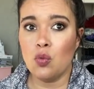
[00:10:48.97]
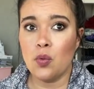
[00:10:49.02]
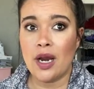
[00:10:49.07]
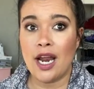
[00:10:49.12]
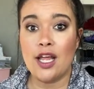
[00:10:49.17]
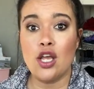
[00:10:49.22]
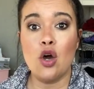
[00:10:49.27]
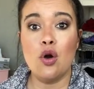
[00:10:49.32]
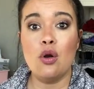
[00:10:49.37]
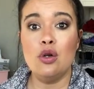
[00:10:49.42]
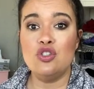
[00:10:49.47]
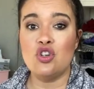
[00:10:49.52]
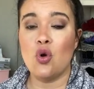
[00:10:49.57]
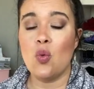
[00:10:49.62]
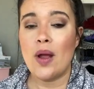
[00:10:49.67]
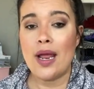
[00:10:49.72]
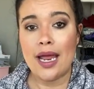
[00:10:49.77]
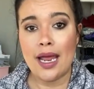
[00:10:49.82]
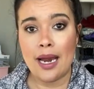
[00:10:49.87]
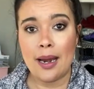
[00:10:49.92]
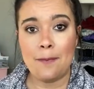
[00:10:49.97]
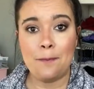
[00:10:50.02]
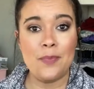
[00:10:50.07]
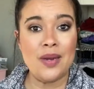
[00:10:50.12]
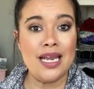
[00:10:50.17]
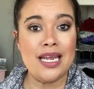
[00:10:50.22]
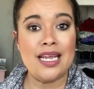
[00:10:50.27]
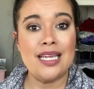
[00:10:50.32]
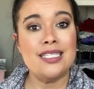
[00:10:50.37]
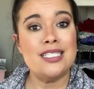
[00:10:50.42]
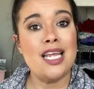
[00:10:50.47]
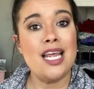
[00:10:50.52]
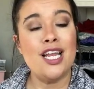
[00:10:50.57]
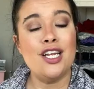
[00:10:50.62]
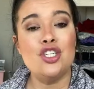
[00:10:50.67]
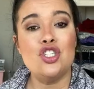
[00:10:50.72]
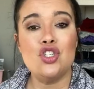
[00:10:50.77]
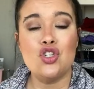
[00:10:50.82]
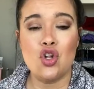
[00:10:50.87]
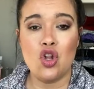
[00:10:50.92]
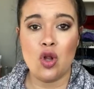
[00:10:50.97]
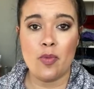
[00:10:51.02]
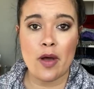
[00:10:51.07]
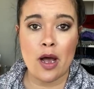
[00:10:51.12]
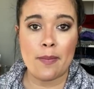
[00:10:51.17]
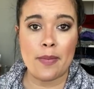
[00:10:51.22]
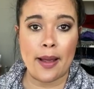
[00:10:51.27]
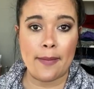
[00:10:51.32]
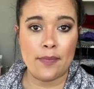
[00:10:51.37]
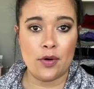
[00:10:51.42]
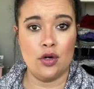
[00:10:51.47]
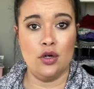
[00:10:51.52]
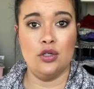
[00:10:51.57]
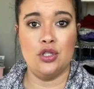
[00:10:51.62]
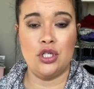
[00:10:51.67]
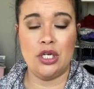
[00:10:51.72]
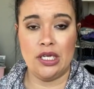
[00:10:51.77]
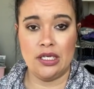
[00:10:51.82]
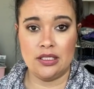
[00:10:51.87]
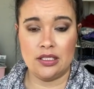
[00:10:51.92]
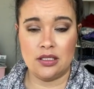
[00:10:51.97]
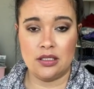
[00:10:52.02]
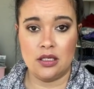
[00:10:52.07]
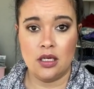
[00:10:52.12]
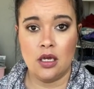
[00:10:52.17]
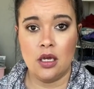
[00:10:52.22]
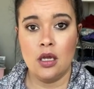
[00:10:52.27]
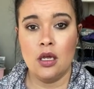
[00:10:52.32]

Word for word: When I go to Joann, being intentional about my purchase,